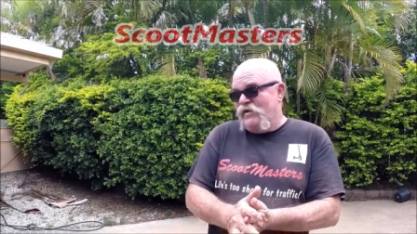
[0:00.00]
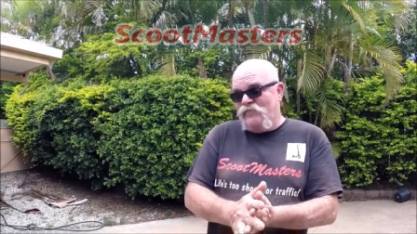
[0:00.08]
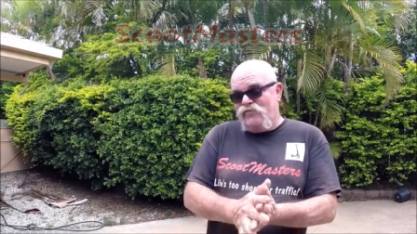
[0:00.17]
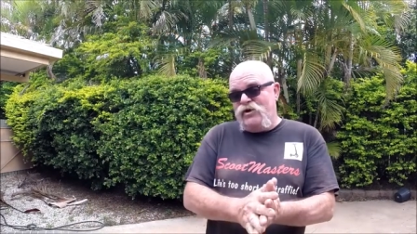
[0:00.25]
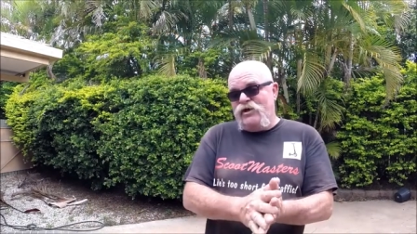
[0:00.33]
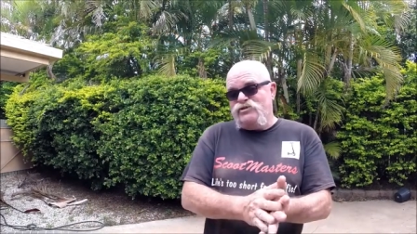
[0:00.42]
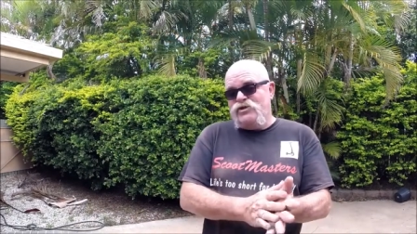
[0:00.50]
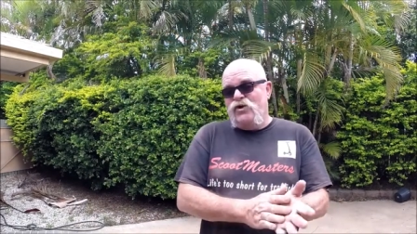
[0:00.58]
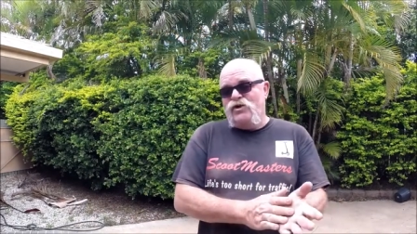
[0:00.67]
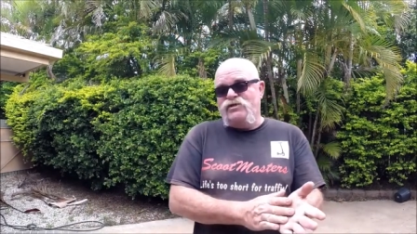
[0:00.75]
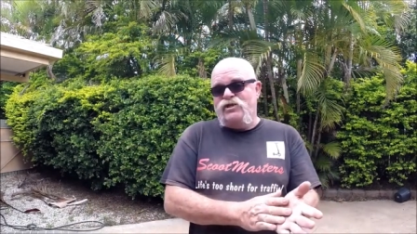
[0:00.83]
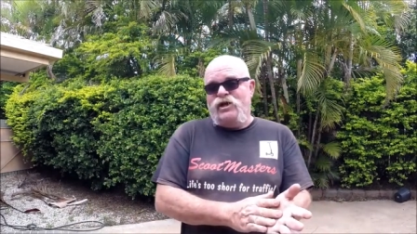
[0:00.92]
I'm pretty
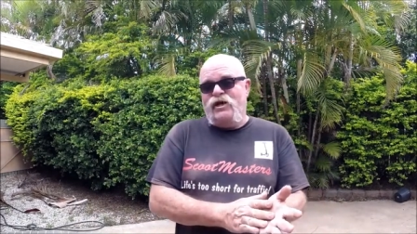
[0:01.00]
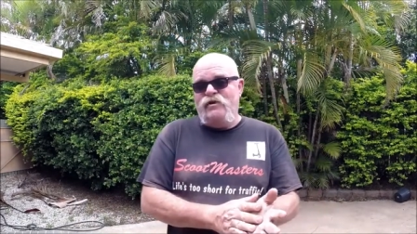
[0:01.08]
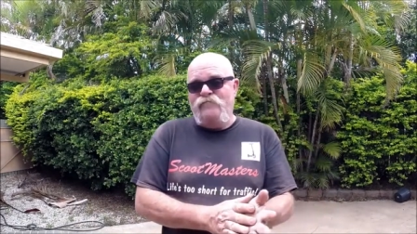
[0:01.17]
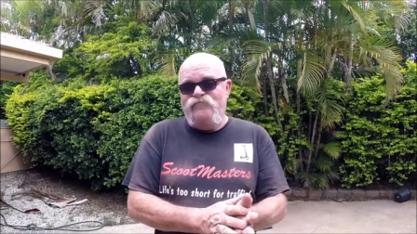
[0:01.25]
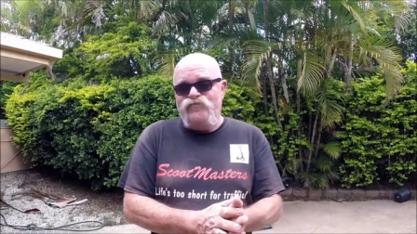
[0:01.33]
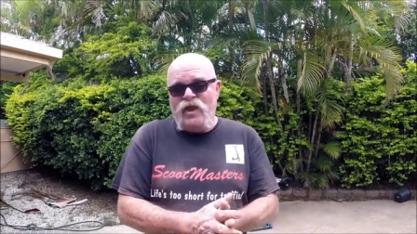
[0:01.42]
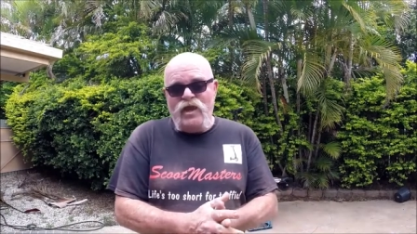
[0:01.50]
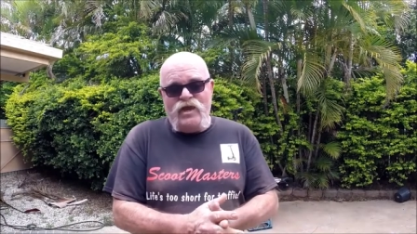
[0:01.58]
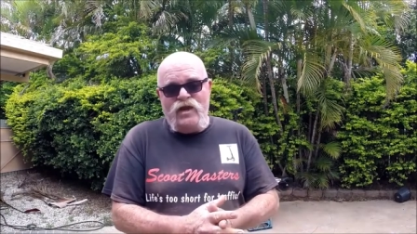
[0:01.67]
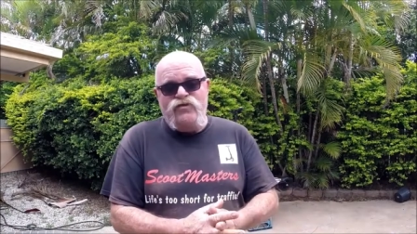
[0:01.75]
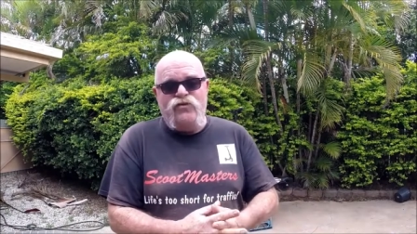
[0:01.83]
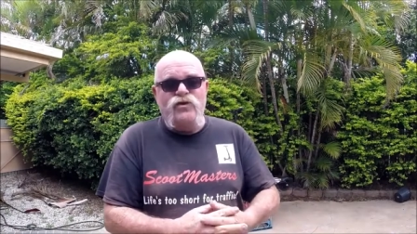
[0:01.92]
excited today. And the